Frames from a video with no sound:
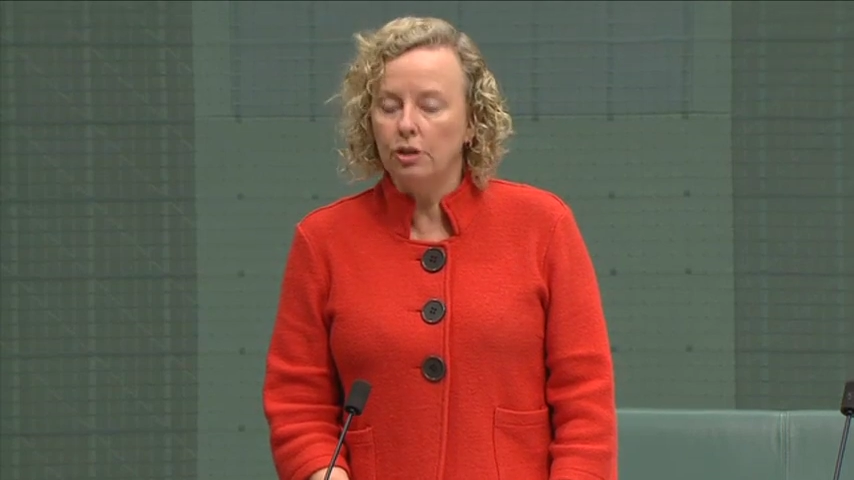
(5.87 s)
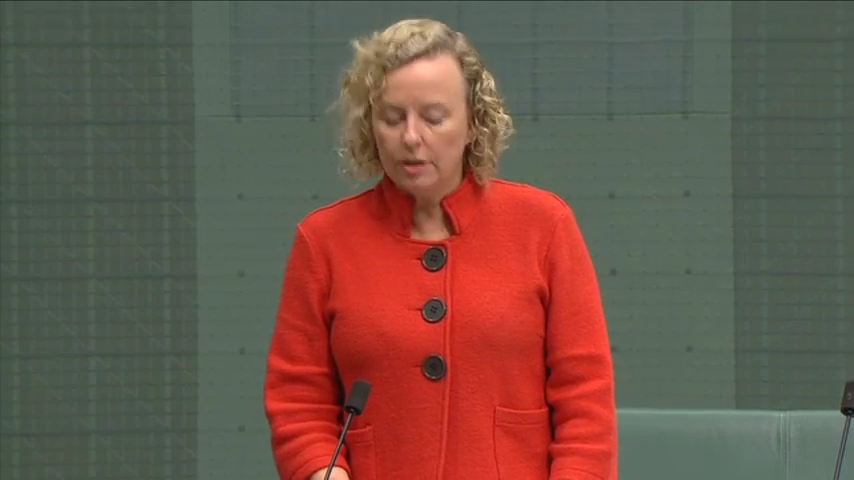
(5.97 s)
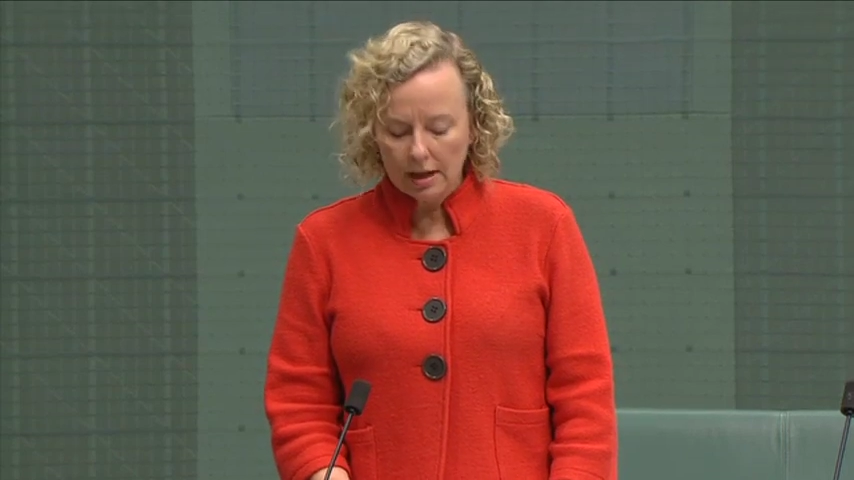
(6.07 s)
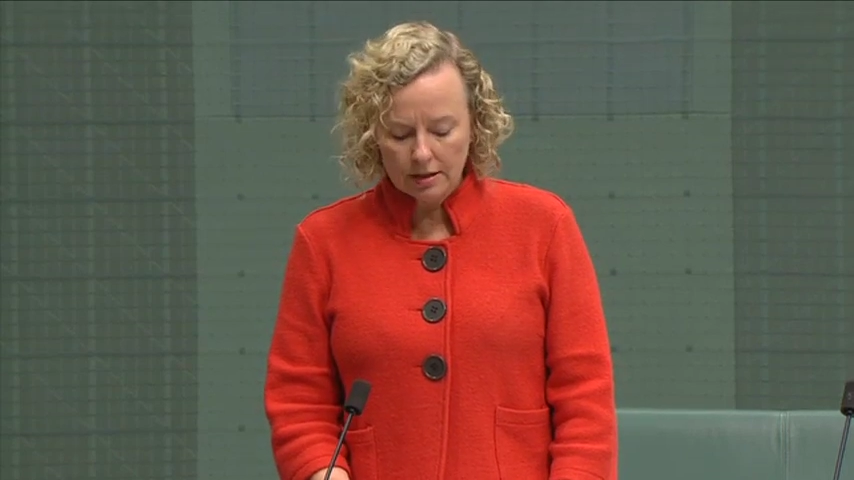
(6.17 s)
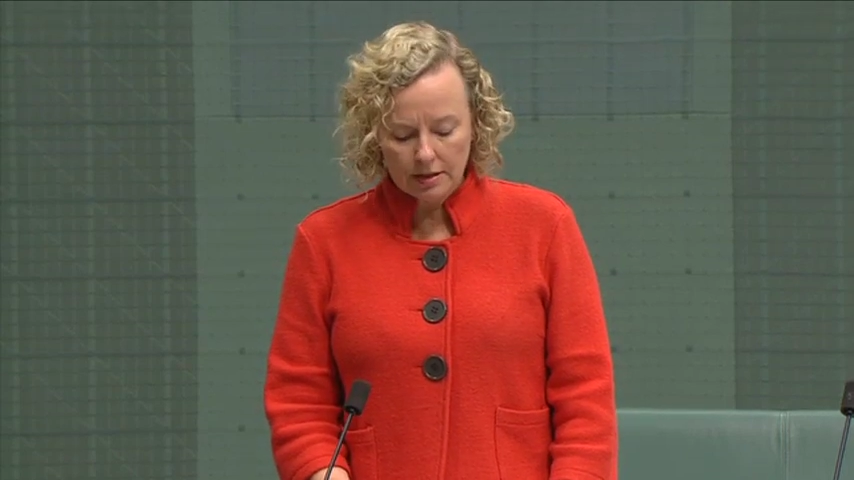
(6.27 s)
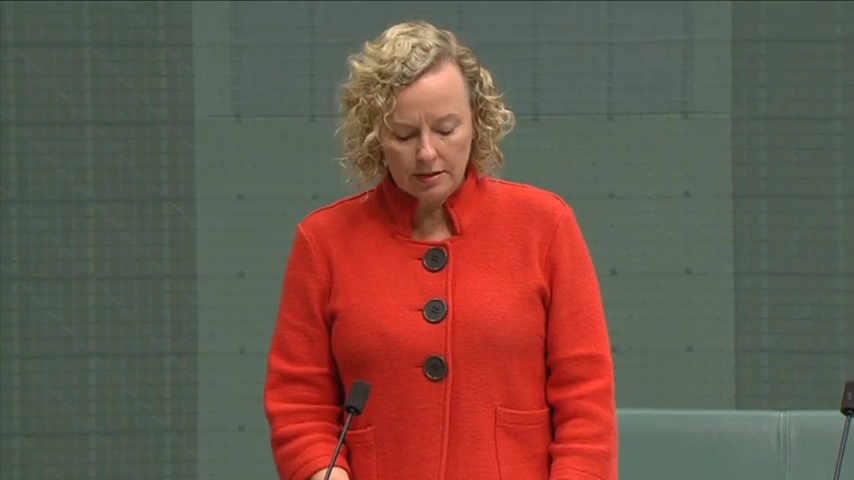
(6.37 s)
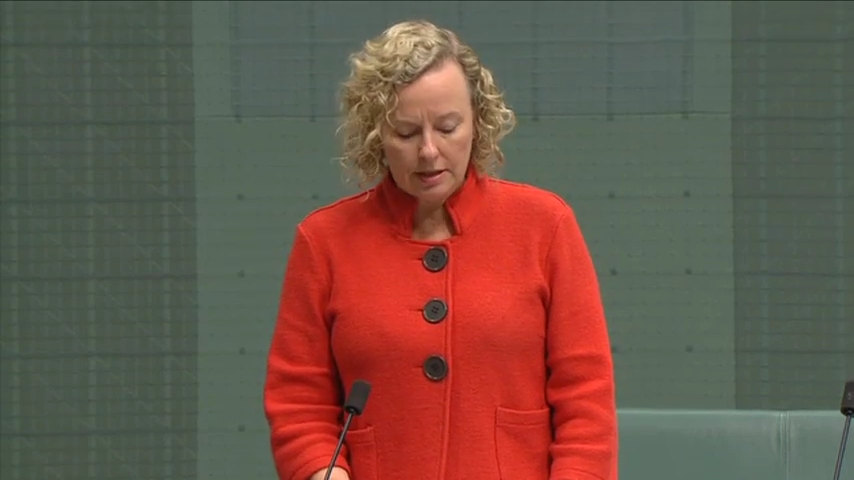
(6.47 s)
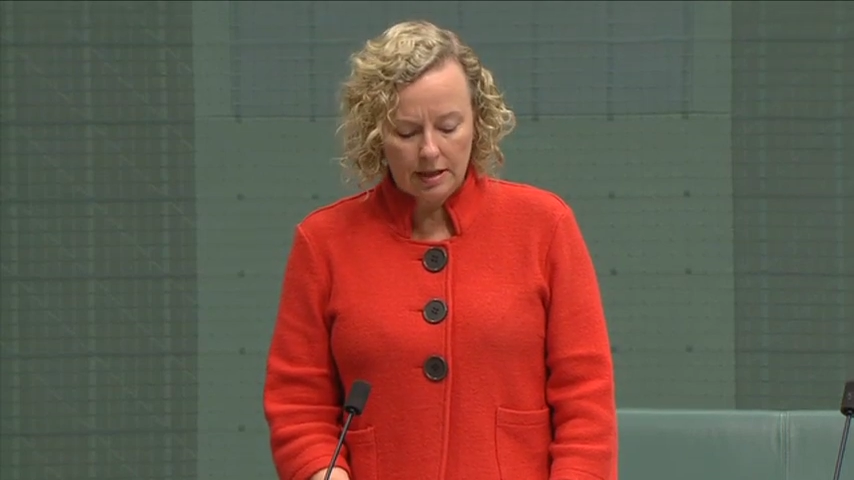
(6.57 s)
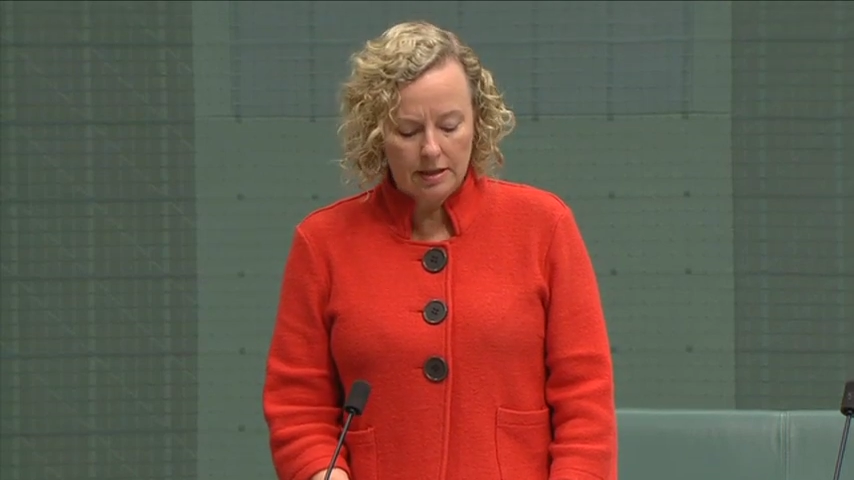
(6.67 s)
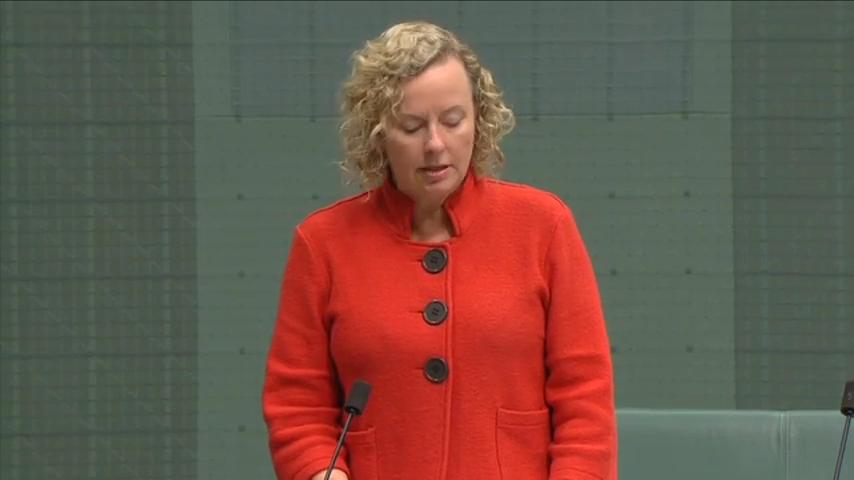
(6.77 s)
Newcastle
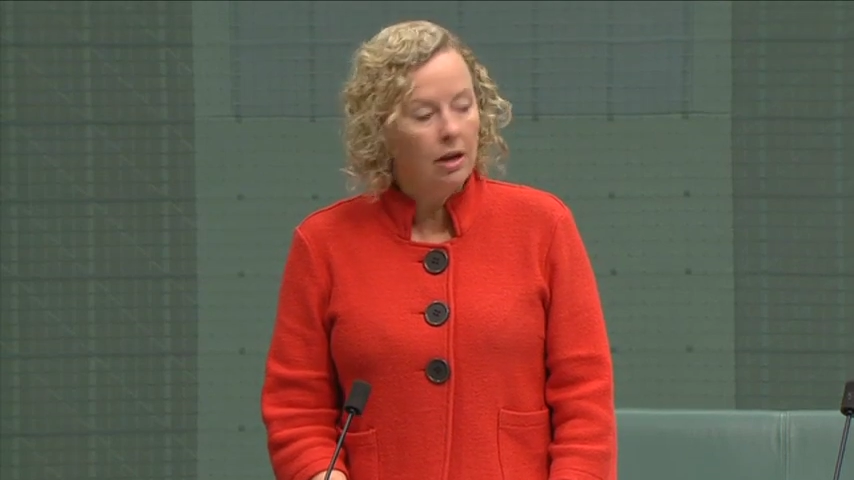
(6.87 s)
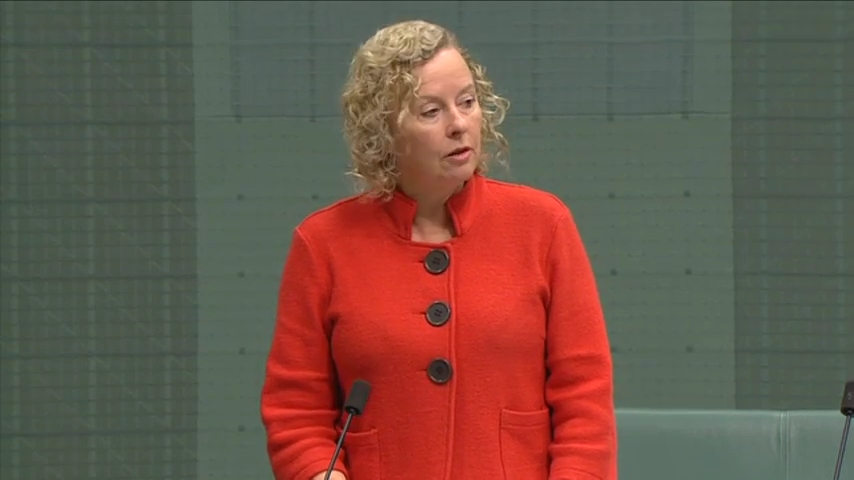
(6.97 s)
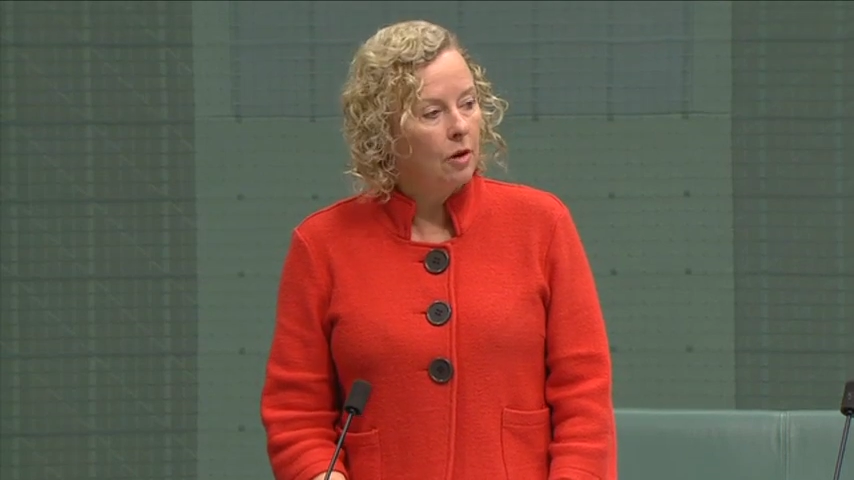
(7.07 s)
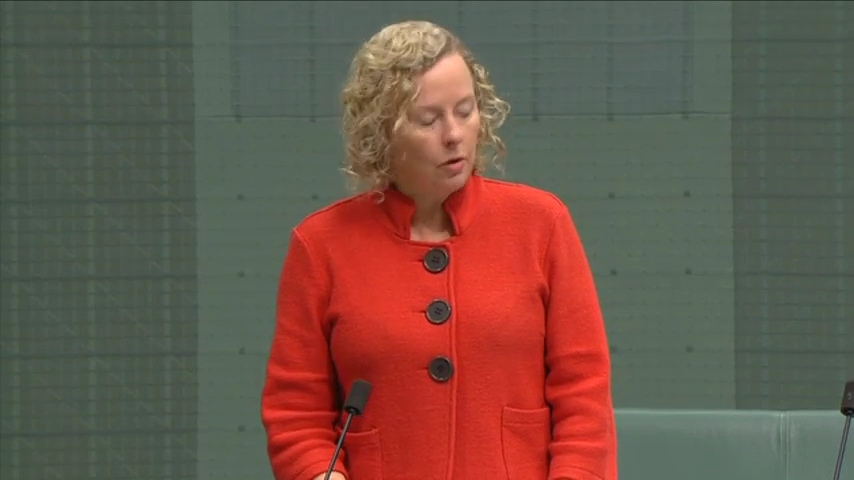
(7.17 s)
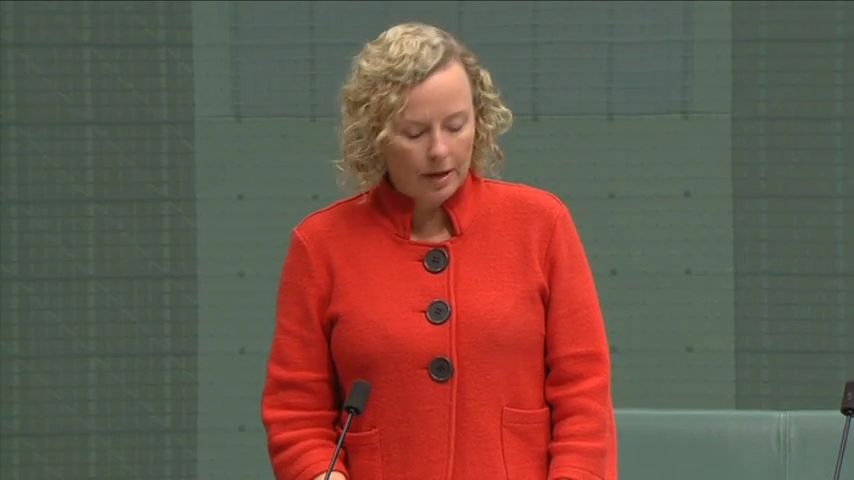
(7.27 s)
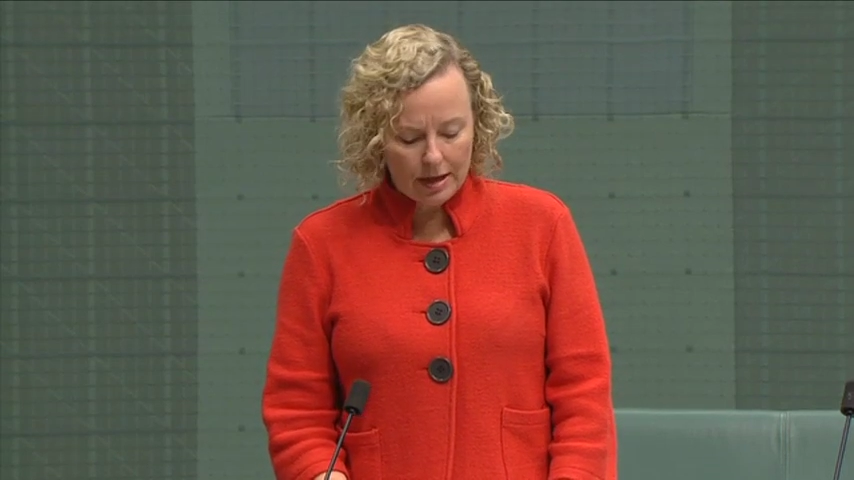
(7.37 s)
CSIRO